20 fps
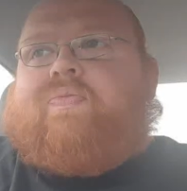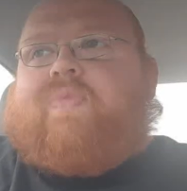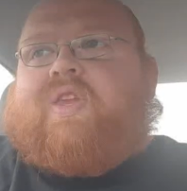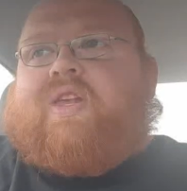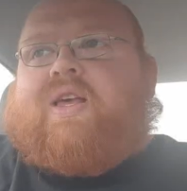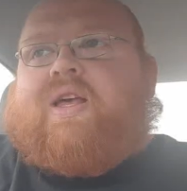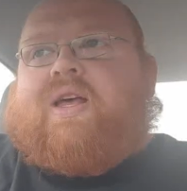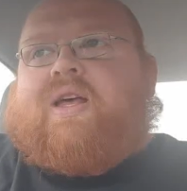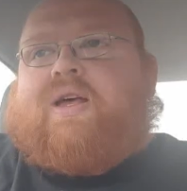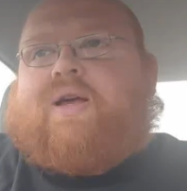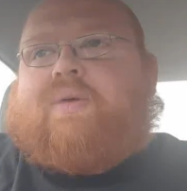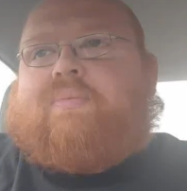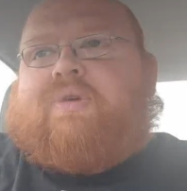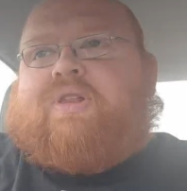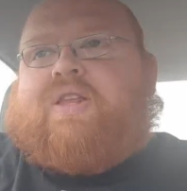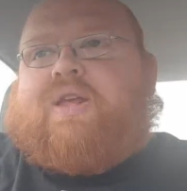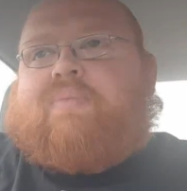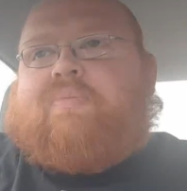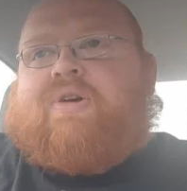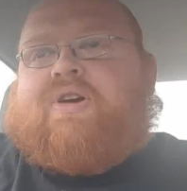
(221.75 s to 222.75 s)
But
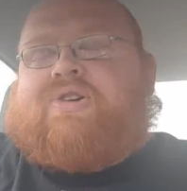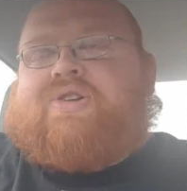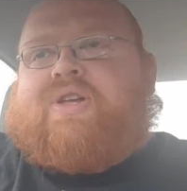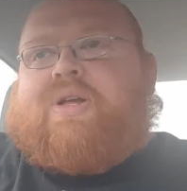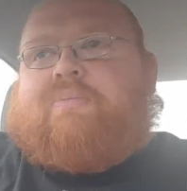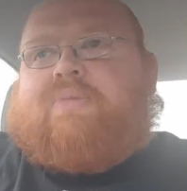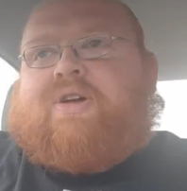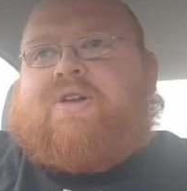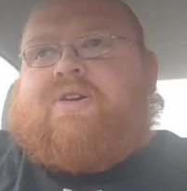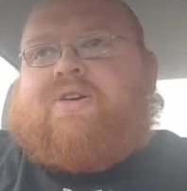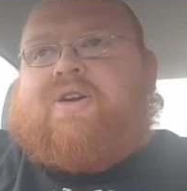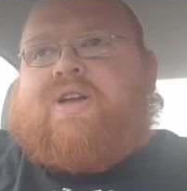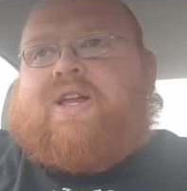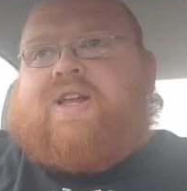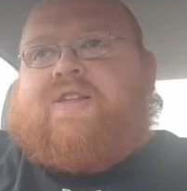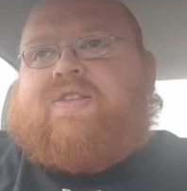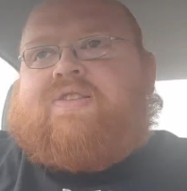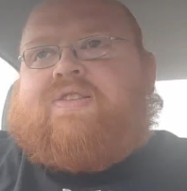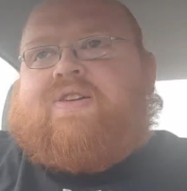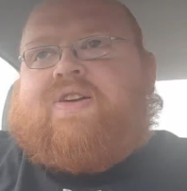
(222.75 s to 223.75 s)
the impression I'm under
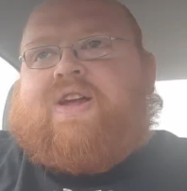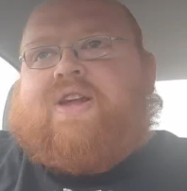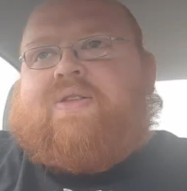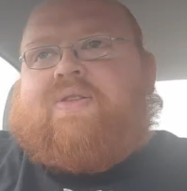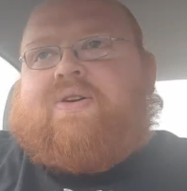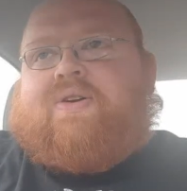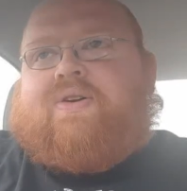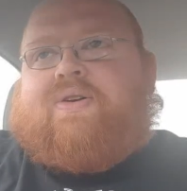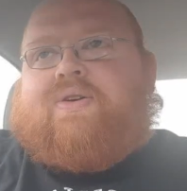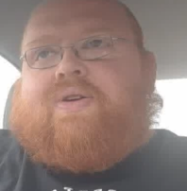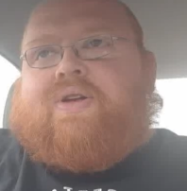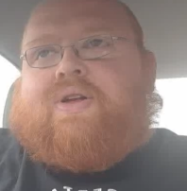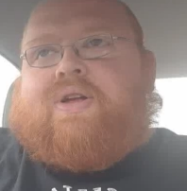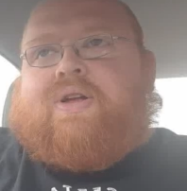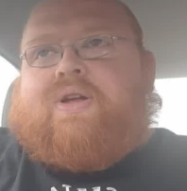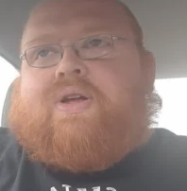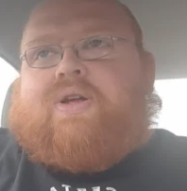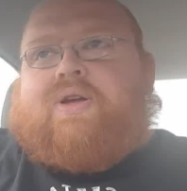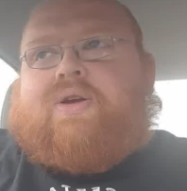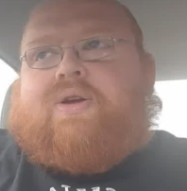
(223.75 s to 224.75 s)
is they're either
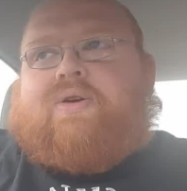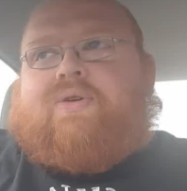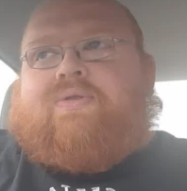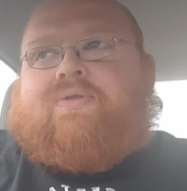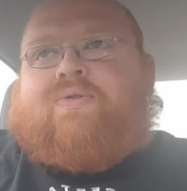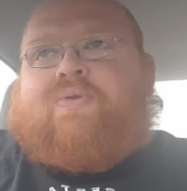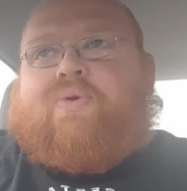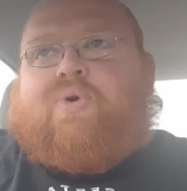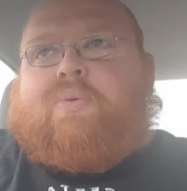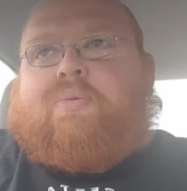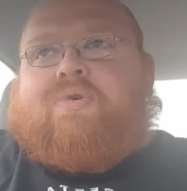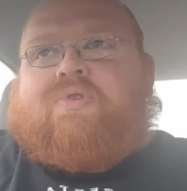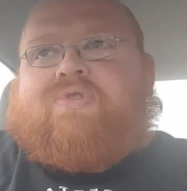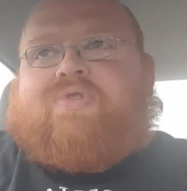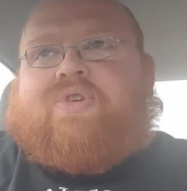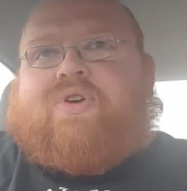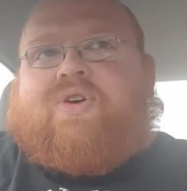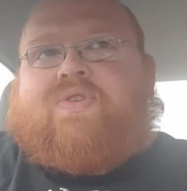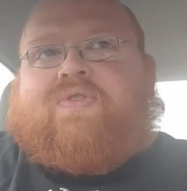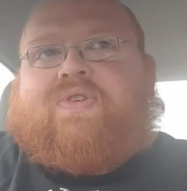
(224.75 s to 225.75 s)
former
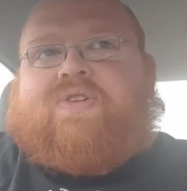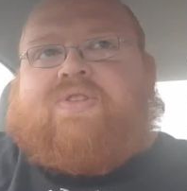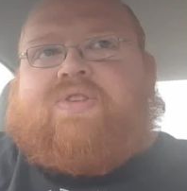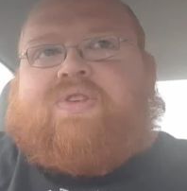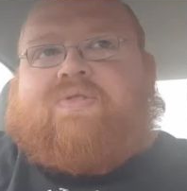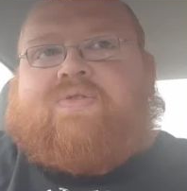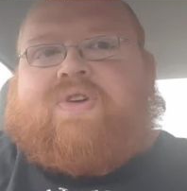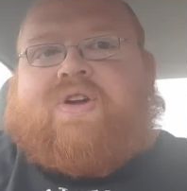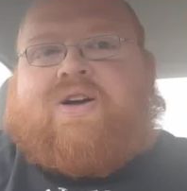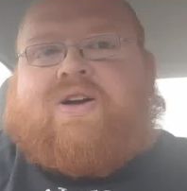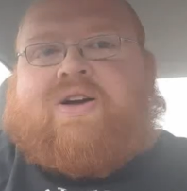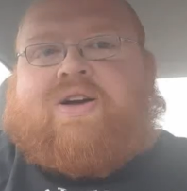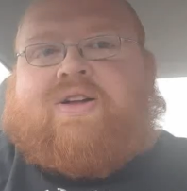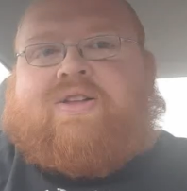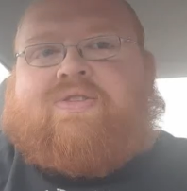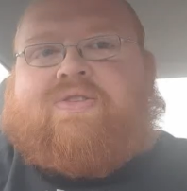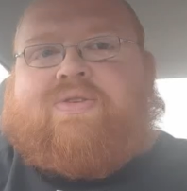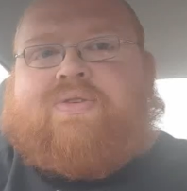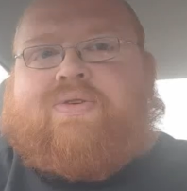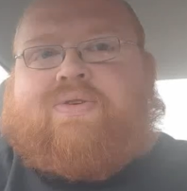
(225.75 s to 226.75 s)
servants of
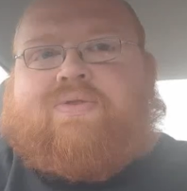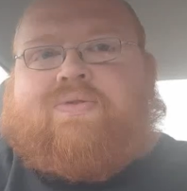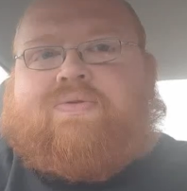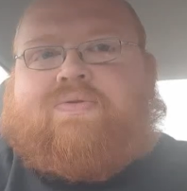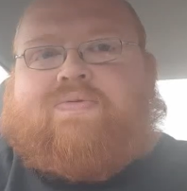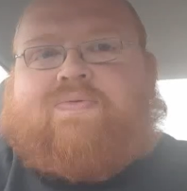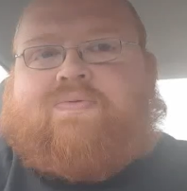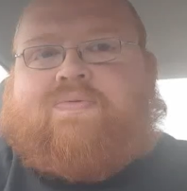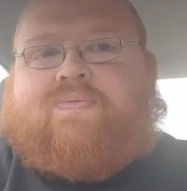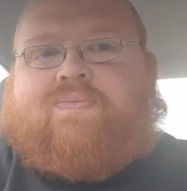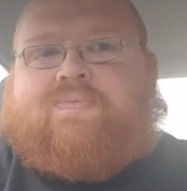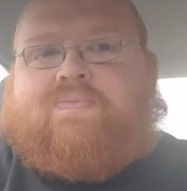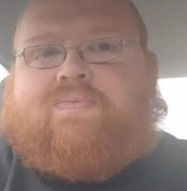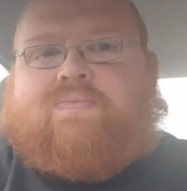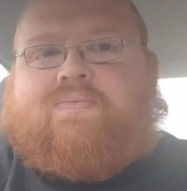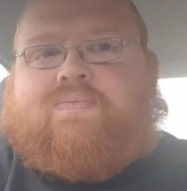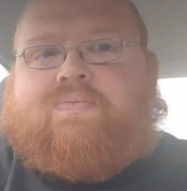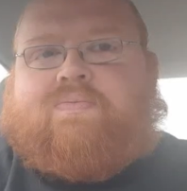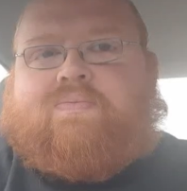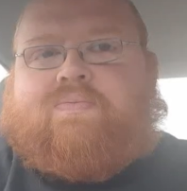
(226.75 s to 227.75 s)
gods who've
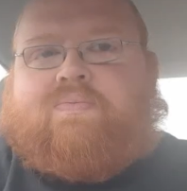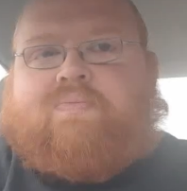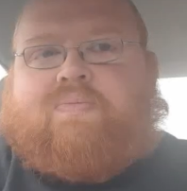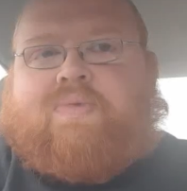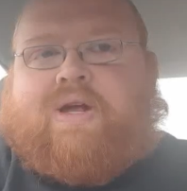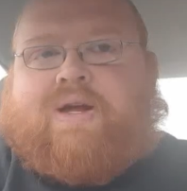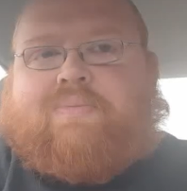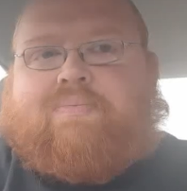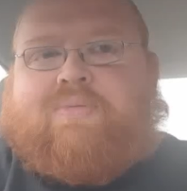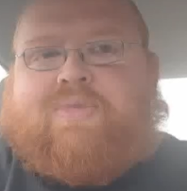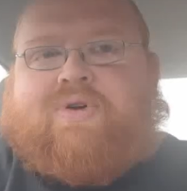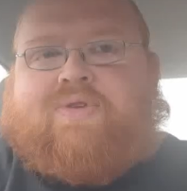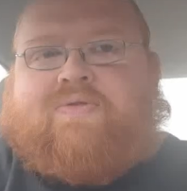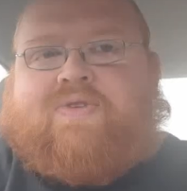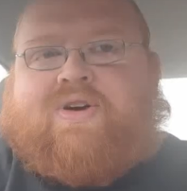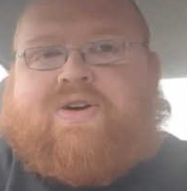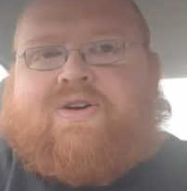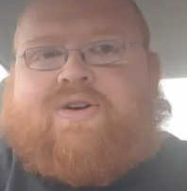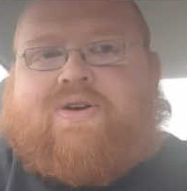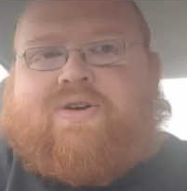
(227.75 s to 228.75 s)
like moved
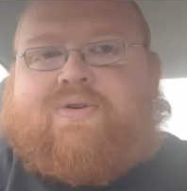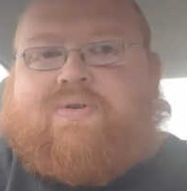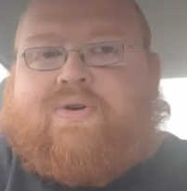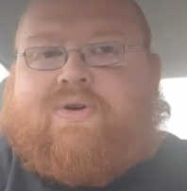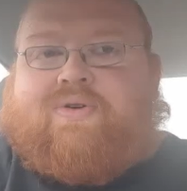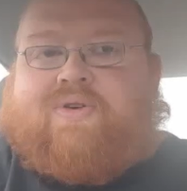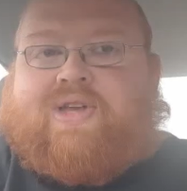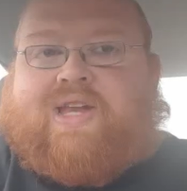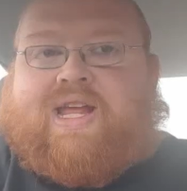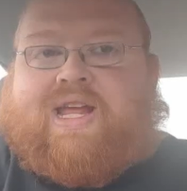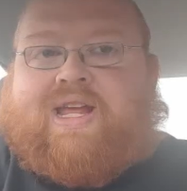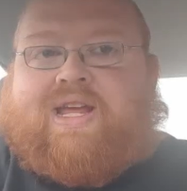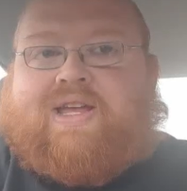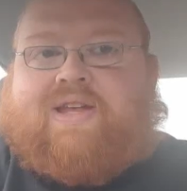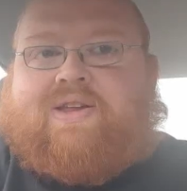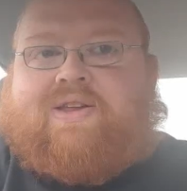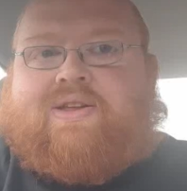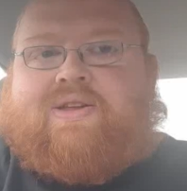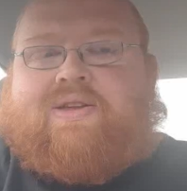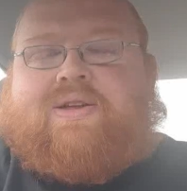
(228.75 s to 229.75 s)
on or are
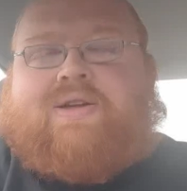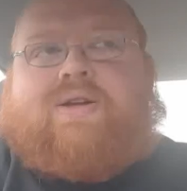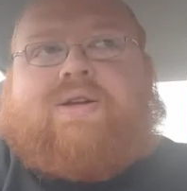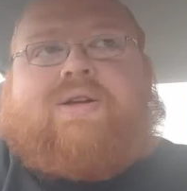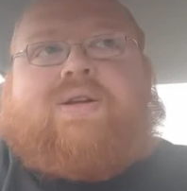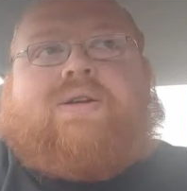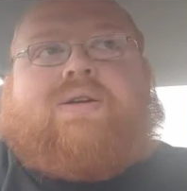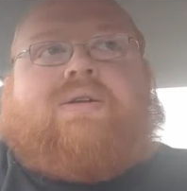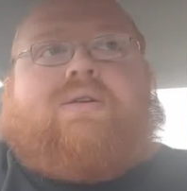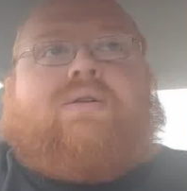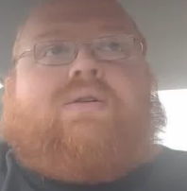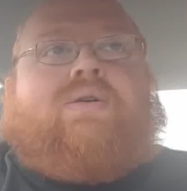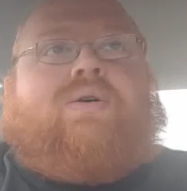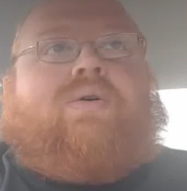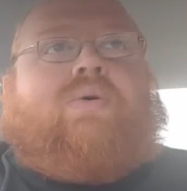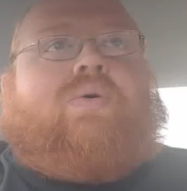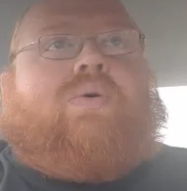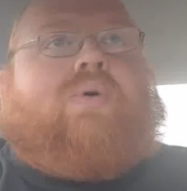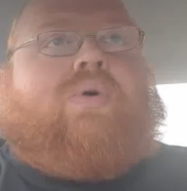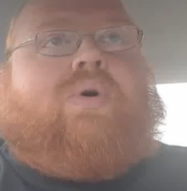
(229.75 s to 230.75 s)
dead,
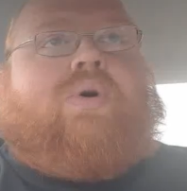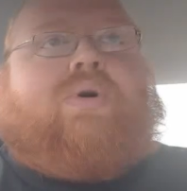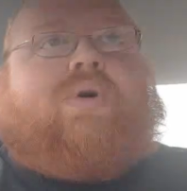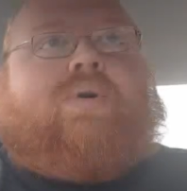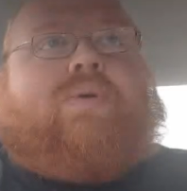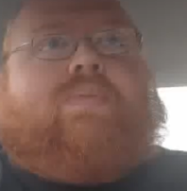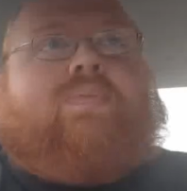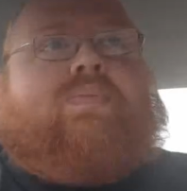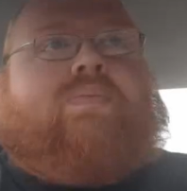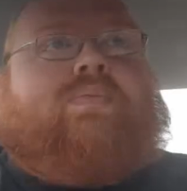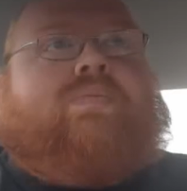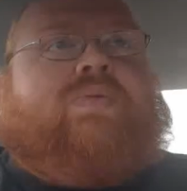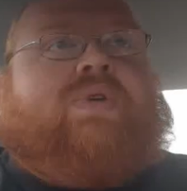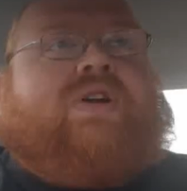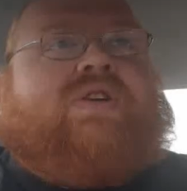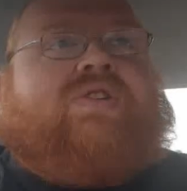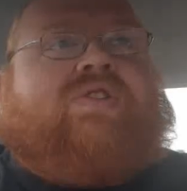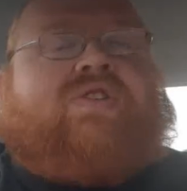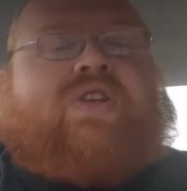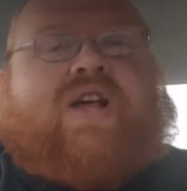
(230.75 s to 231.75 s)
or they're
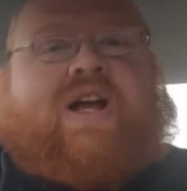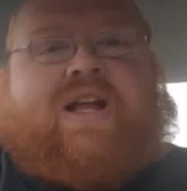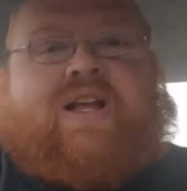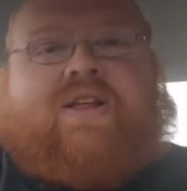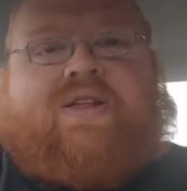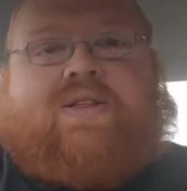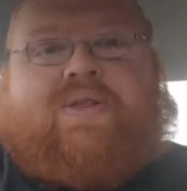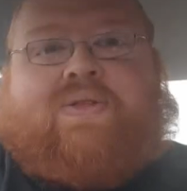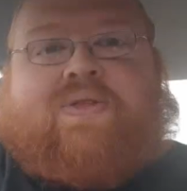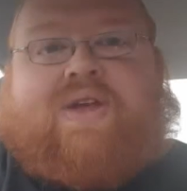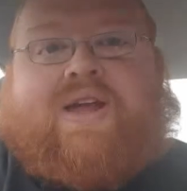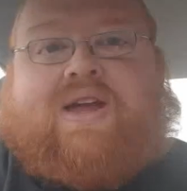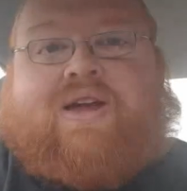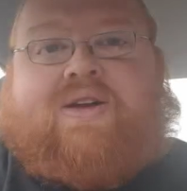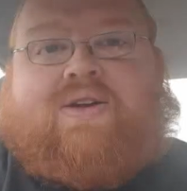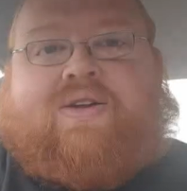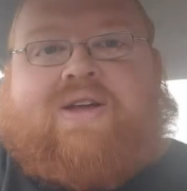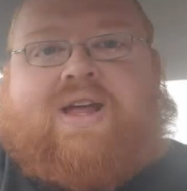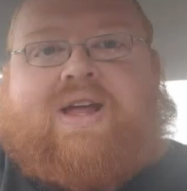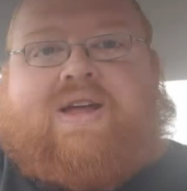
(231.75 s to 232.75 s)
just kind of
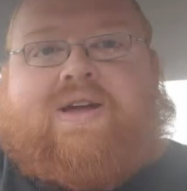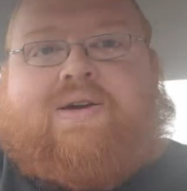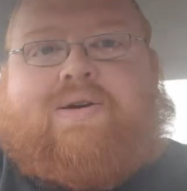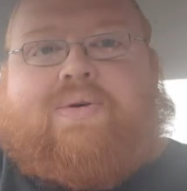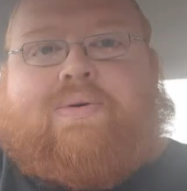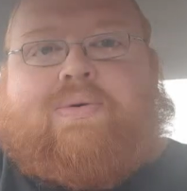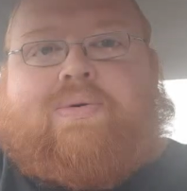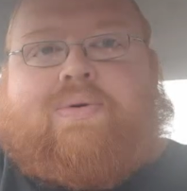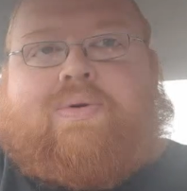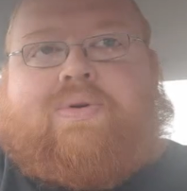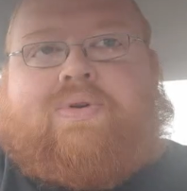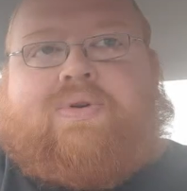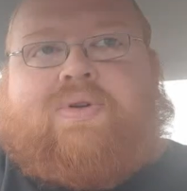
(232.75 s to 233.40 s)
there now.